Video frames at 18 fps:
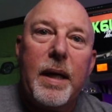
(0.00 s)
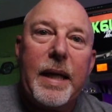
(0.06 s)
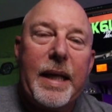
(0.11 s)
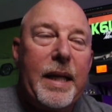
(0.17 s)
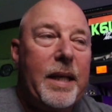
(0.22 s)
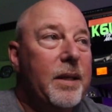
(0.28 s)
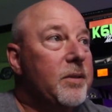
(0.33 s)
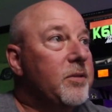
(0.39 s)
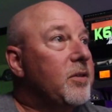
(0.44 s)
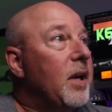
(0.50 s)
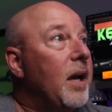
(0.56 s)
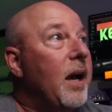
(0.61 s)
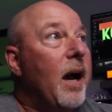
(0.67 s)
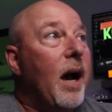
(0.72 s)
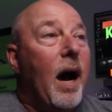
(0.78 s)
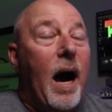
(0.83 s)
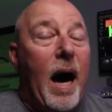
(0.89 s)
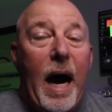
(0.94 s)
is
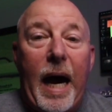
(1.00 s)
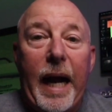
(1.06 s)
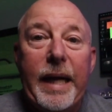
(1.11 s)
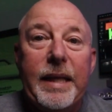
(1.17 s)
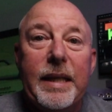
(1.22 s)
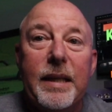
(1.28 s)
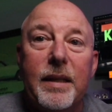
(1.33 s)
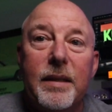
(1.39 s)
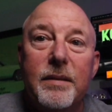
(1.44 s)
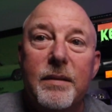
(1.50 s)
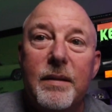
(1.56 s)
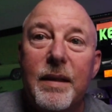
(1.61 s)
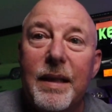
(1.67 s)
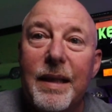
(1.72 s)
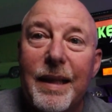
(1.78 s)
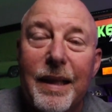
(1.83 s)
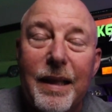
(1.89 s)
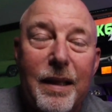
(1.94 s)
I could
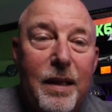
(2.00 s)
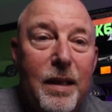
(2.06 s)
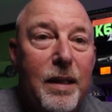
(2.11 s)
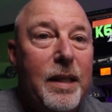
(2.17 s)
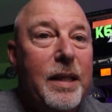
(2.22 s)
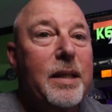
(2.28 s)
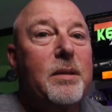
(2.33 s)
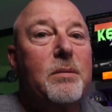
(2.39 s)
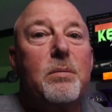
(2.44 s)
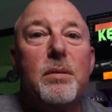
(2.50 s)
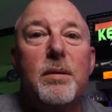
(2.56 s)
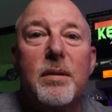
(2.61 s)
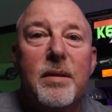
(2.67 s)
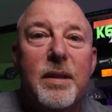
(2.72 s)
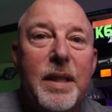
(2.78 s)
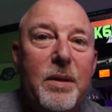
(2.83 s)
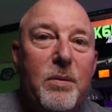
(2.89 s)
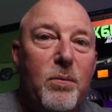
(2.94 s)

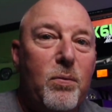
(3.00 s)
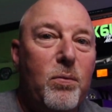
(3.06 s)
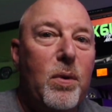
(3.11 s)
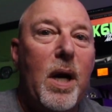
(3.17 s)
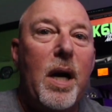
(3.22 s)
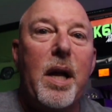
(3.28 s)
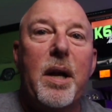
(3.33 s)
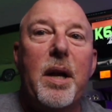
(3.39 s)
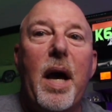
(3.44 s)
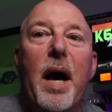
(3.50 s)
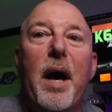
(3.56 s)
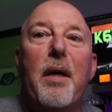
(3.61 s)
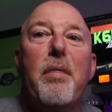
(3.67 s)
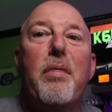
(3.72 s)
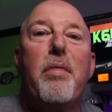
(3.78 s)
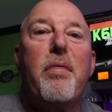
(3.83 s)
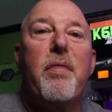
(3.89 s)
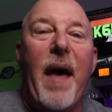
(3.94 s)
literally run
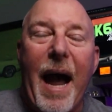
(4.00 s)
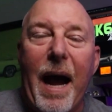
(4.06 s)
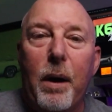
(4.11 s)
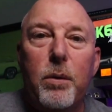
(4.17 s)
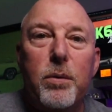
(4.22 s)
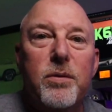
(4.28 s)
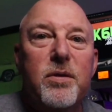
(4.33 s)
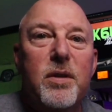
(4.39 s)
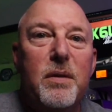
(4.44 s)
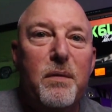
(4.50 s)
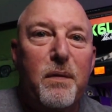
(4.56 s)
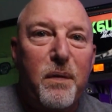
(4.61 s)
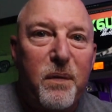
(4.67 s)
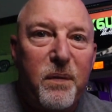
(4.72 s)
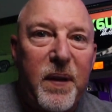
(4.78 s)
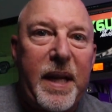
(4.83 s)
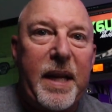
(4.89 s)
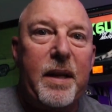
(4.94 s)
a thousand
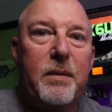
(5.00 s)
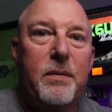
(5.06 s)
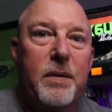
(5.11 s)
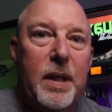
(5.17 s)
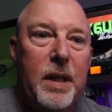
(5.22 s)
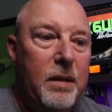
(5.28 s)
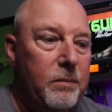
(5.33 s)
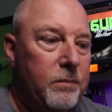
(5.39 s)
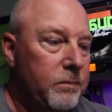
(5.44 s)
feet of it.